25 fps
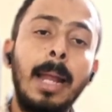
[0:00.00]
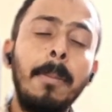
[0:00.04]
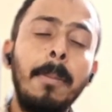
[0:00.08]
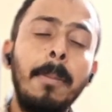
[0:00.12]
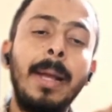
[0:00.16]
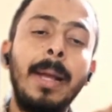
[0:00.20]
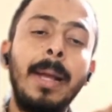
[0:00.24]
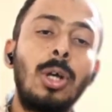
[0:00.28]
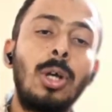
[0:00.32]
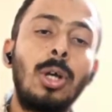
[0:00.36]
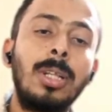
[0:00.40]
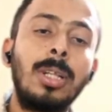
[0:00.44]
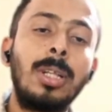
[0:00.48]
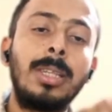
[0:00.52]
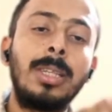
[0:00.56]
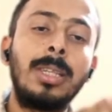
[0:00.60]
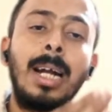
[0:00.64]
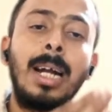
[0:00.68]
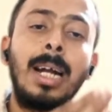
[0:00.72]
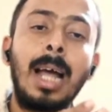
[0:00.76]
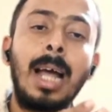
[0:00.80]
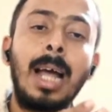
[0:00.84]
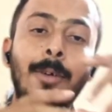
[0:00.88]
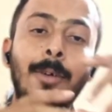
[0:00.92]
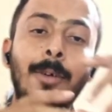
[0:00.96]
And then
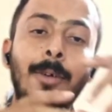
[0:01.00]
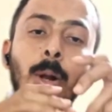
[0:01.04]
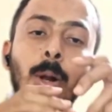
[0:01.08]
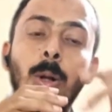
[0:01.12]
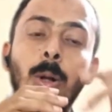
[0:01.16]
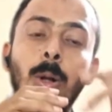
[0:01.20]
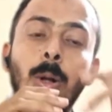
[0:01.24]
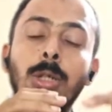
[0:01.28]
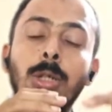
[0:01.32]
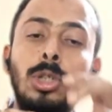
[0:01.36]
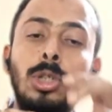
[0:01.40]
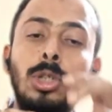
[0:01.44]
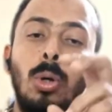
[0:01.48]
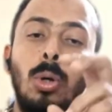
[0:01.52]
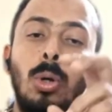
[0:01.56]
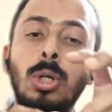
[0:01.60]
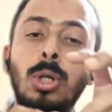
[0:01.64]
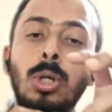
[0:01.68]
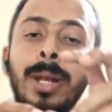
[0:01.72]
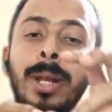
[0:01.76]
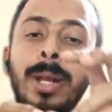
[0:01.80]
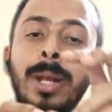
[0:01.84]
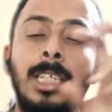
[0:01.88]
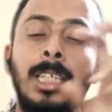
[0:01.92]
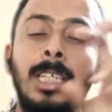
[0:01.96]
based on that, I will
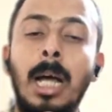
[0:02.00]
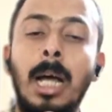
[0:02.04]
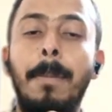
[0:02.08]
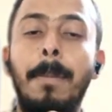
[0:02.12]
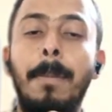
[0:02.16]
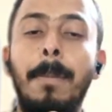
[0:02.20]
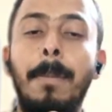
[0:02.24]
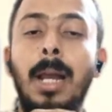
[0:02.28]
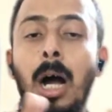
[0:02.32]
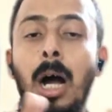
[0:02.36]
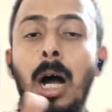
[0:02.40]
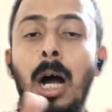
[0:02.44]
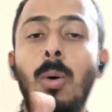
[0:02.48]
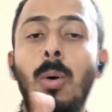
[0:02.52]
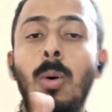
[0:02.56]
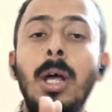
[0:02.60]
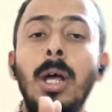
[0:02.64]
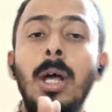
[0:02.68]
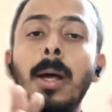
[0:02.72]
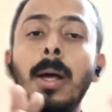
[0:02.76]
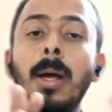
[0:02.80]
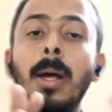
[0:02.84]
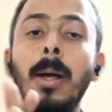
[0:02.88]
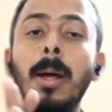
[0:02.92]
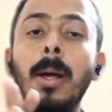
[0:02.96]
also show you an
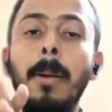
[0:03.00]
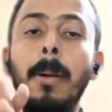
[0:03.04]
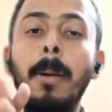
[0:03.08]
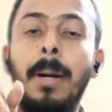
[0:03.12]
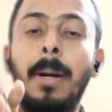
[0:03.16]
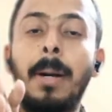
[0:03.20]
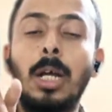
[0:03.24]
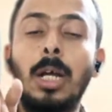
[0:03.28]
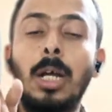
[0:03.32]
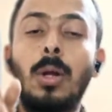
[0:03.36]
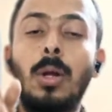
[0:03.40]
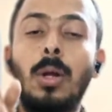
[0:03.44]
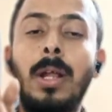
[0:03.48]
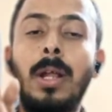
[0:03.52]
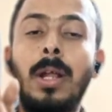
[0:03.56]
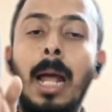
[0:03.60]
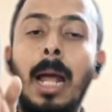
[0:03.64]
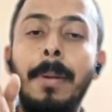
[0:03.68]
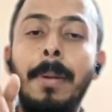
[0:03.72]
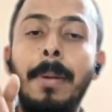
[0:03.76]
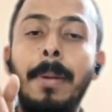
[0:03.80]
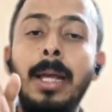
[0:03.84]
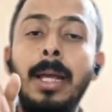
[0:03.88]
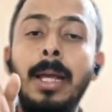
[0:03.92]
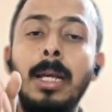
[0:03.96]
example how
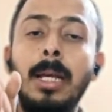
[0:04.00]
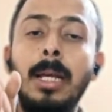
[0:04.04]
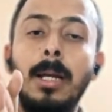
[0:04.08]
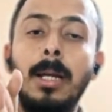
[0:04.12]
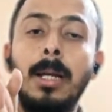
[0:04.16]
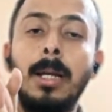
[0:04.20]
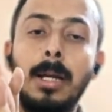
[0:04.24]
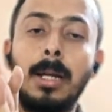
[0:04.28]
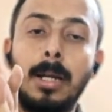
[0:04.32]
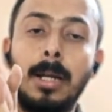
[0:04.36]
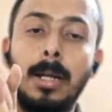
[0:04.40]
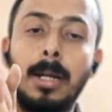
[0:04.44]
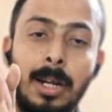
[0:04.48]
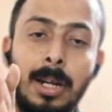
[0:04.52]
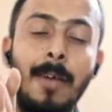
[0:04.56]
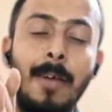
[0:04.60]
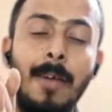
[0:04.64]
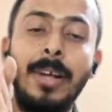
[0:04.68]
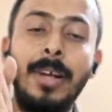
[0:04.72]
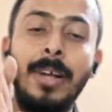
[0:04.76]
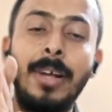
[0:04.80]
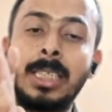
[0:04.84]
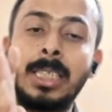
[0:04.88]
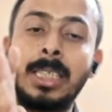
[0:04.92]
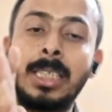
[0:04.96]
particular IP
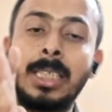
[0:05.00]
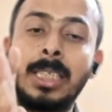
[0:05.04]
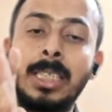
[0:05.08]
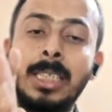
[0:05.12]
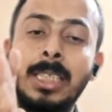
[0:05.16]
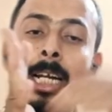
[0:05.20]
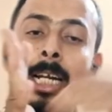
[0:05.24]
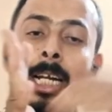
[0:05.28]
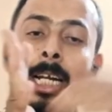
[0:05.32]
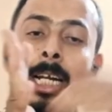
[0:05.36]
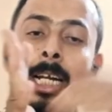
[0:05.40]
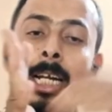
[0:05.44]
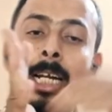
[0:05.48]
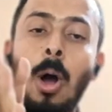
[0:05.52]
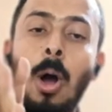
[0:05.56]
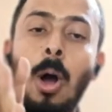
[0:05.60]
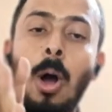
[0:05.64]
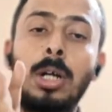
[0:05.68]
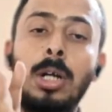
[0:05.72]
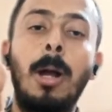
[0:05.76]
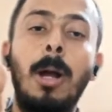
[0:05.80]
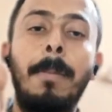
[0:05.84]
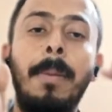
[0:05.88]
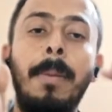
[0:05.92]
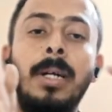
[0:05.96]
traffic is
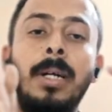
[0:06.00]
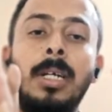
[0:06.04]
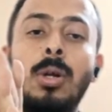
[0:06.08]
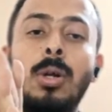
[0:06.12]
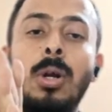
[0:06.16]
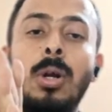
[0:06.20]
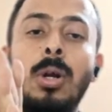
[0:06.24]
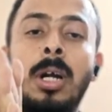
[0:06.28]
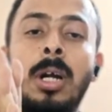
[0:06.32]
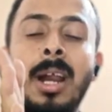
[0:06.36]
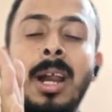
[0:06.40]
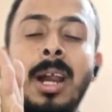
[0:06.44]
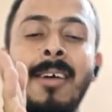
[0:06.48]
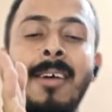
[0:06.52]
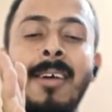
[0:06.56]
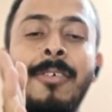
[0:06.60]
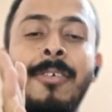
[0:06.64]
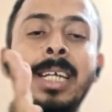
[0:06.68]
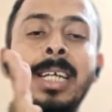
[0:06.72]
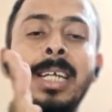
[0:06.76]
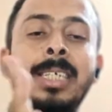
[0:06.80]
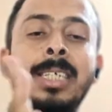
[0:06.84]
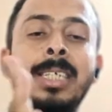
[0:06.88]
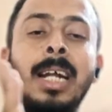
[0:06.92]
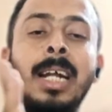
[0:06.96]
getting blocked or
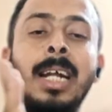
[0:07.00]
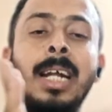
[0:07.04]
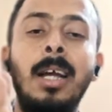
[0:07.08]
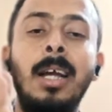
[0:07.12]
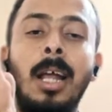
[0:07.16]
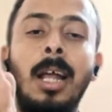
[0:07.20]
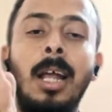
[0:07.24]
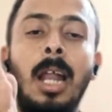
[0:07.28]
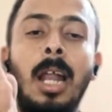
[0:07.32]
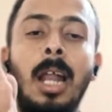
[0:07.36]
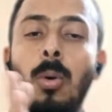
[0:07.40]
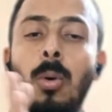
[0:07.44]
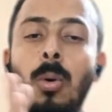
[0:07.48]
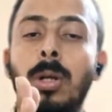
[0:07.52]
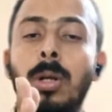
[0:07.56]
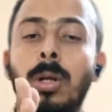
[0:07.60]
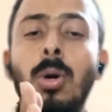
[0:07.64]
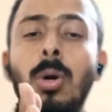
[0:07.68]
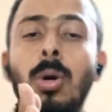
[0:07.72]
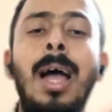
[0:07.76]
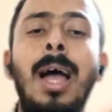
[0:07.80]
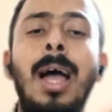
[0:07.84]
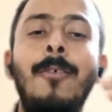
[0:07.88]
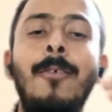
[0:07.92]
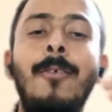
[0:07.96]
particular traffic is getting
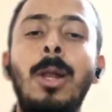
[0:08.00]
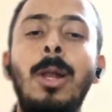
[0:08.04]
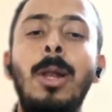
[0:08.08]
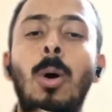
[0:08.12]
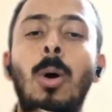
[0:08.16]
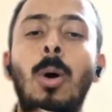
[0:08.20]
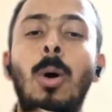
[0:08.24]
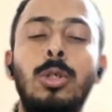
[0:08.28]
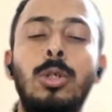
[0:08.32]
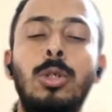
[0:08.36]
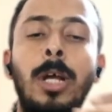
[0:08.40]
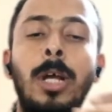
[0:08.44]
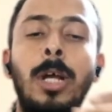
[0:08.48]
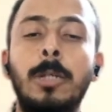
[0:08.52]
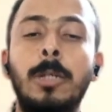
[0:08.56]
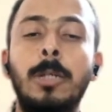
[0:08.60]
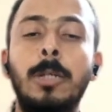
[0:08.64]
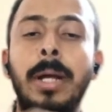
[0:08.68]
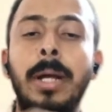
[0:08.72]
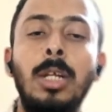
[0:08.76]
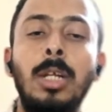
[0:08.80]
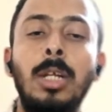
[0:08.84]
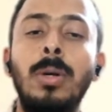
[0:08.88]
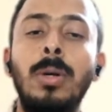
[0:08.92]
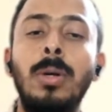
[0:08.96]
allowed. So I will
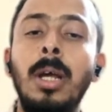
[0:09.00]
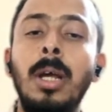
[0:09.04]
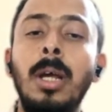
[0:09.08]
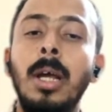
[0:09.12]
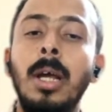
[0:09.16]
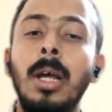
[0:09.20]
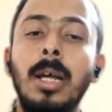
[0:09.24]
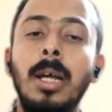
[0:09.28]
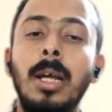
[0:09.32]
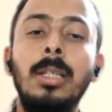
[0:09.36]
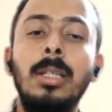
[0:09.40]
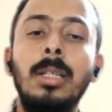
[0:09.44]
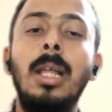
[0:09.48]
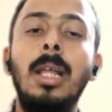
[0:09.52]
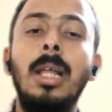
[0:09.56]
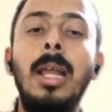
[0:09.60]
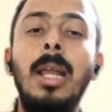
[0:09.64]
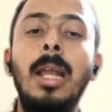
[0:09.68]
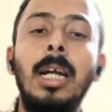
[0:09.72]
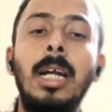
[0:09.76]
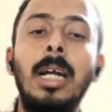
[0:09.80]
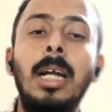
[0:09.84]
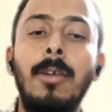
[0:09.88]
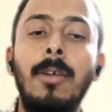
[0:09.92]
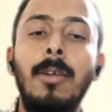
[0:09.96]
also explain you
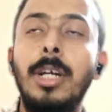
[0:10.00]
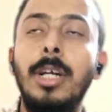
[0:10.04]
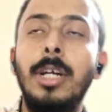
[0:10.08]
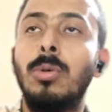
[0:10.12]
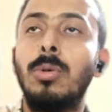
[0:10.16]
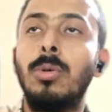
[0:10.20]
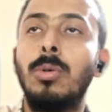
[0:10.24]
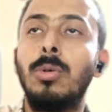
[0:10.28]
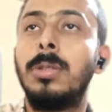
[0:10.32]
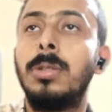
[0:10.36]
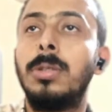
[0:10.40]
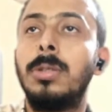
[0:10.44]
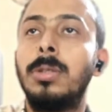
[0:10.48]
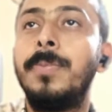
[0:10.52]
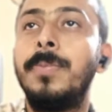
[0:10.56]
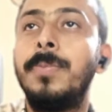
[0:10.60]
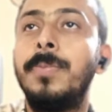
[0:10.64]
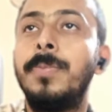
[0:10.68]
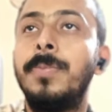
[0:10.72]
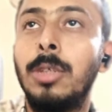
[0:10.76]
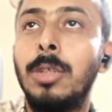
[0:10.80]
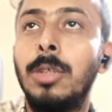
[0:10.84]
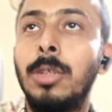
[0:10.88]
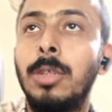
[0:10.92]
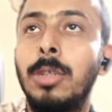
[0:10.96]
in the later
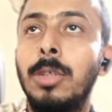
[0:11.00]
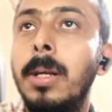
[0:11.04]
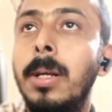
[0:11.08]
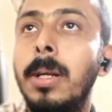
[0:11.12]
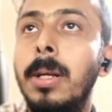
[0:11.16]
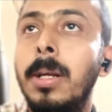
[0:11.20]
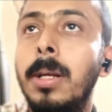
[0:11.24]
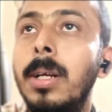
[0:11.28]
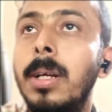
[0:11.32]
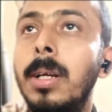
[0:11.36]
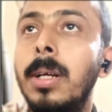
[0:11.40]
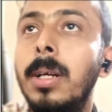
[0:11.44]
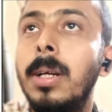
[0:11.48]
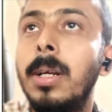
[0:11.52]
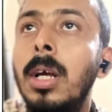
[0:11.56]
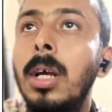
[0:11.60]
videos as well.